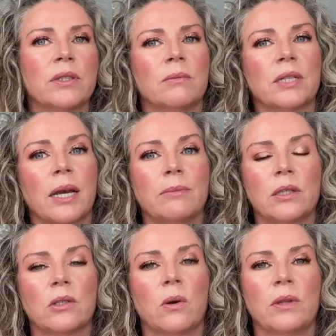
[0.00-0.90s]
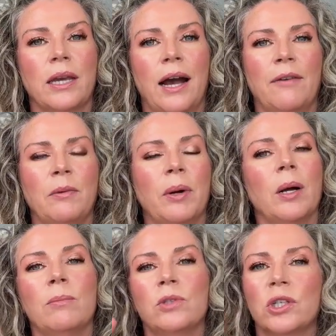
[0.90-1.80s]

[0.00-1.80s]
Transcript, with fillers: sometimes it's only a half a pump,